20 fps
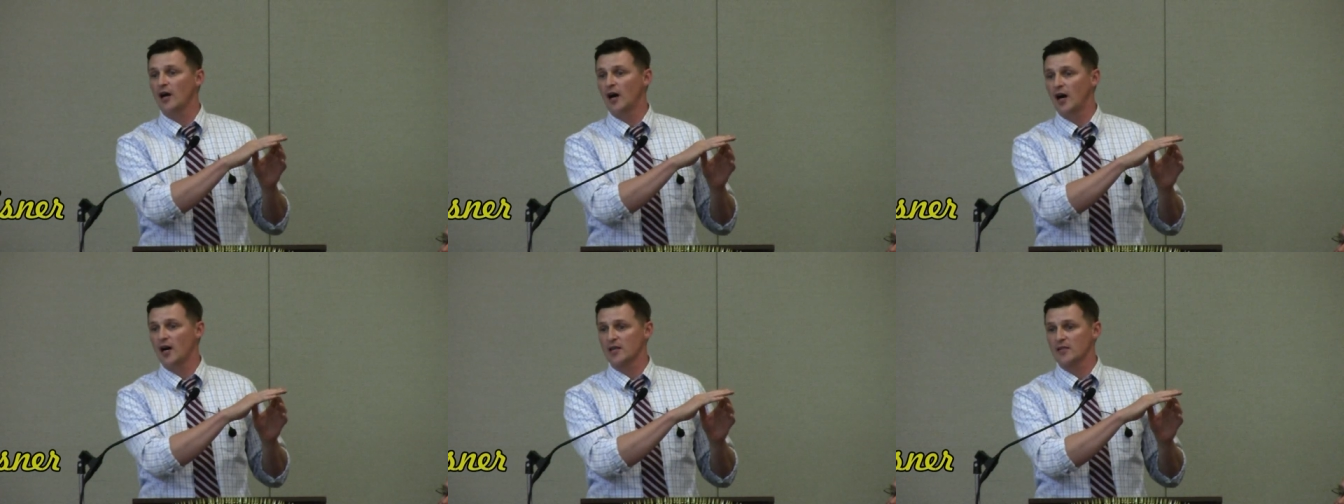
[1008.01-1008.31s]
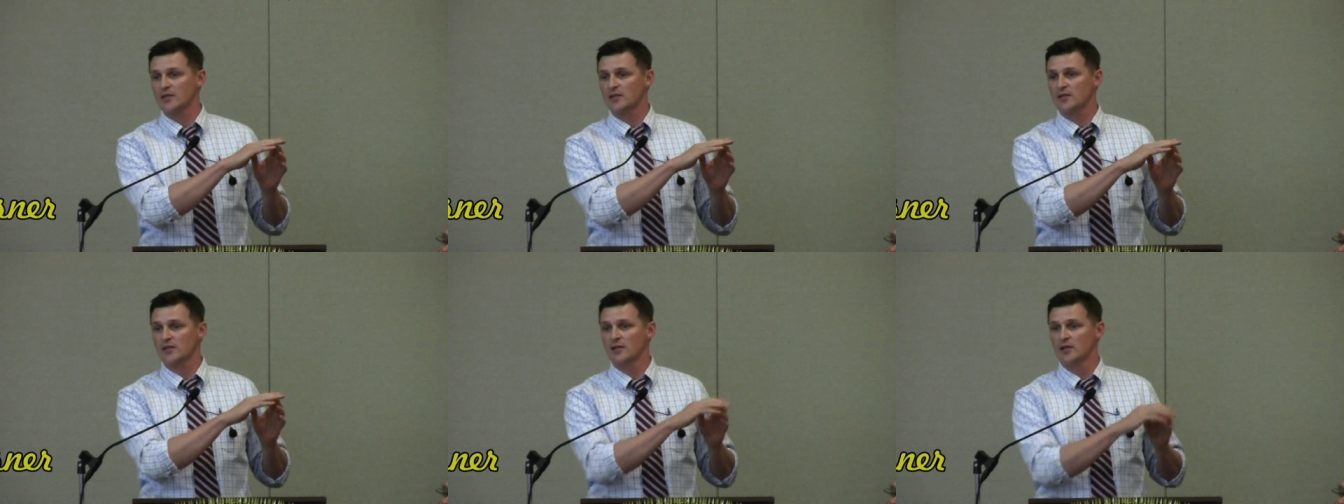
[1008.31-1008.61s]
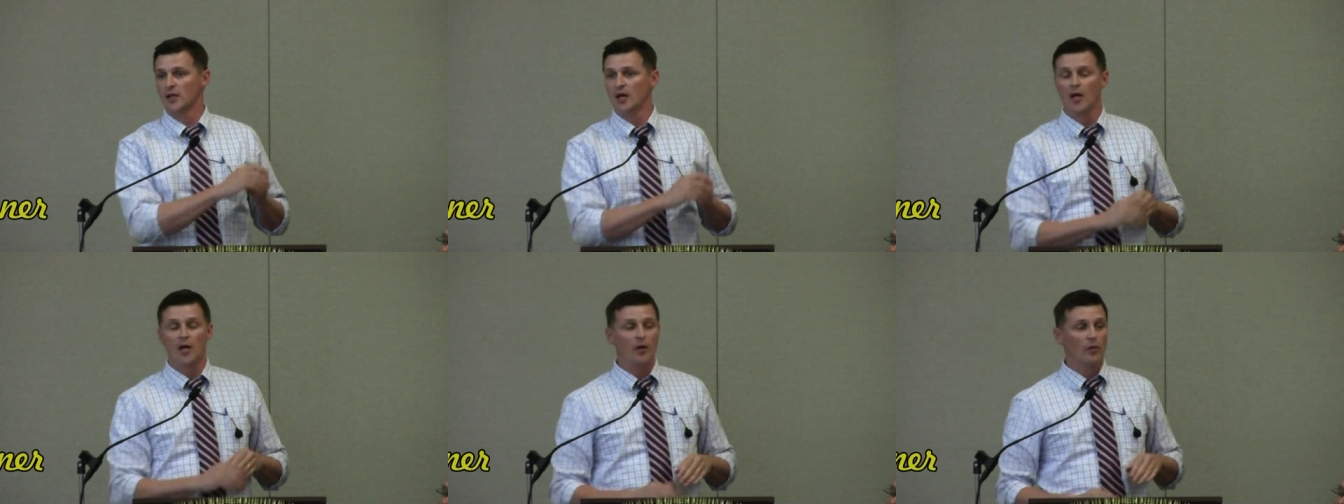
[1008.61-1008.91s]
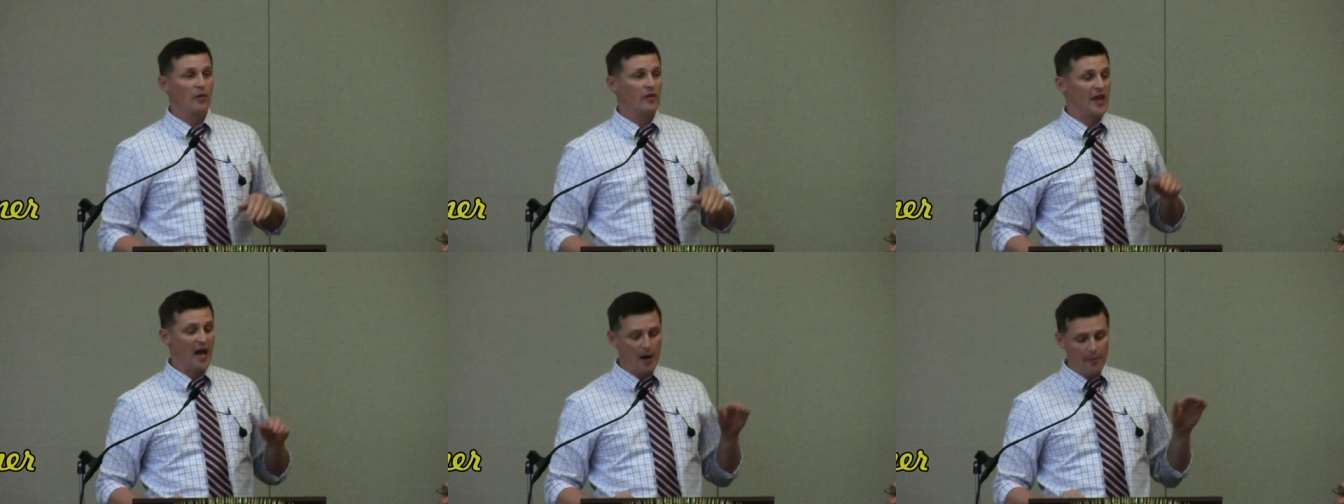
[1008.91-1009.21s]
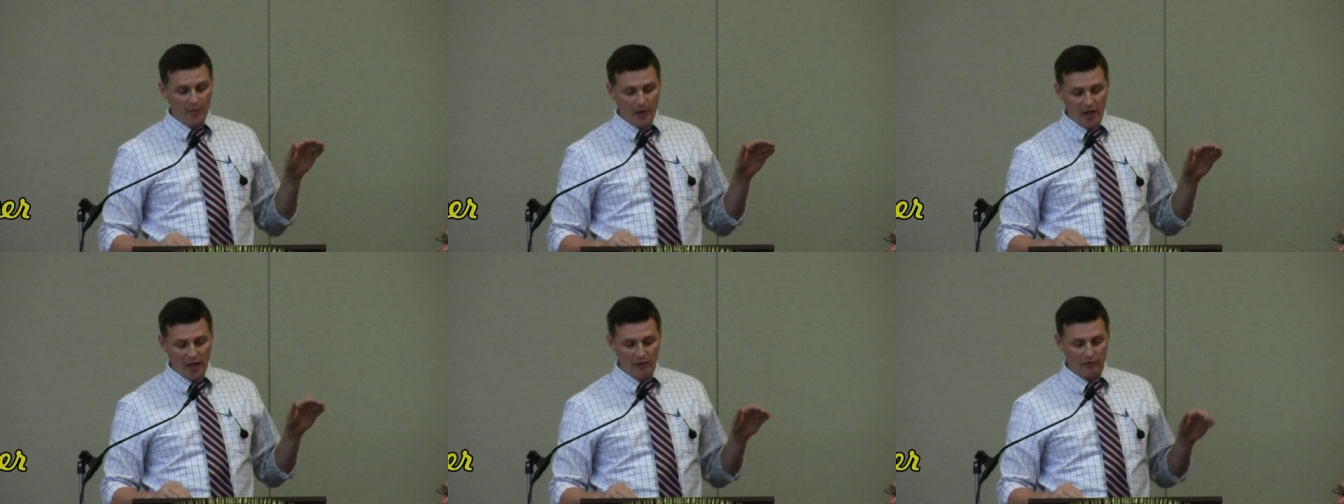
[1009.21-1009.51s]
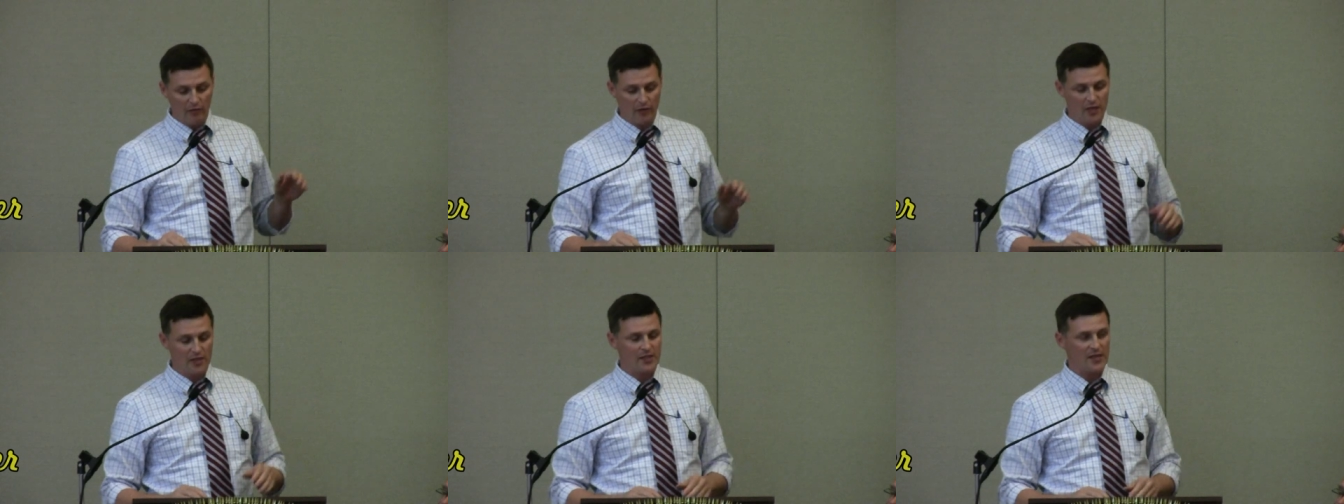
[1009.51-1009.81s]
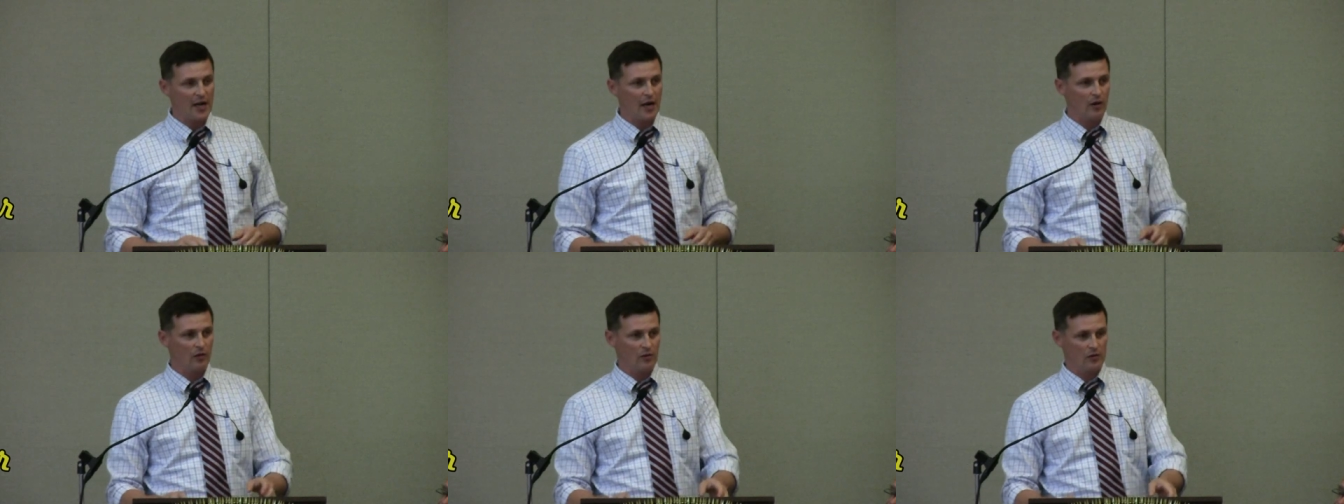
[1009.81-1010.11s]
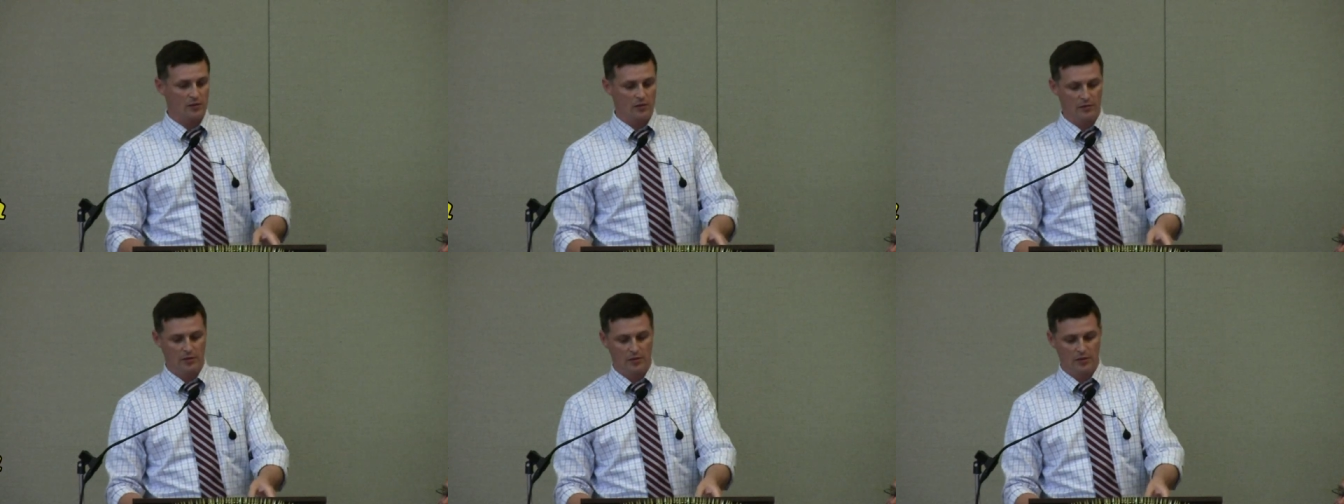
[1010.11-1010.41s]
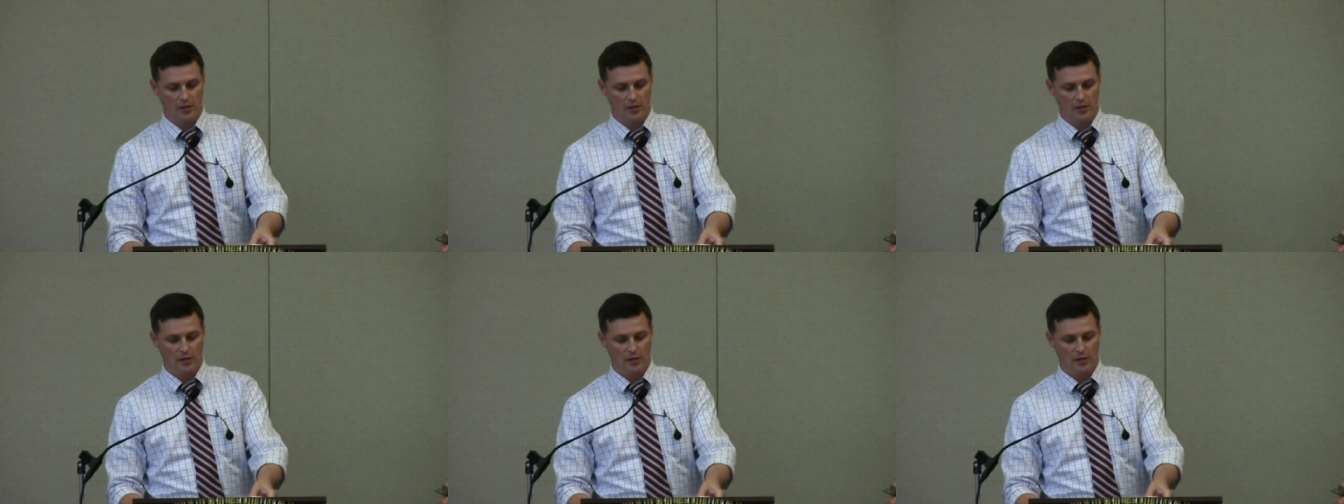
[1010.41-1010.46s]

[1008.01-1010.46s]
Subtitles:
costs. When that money runs out,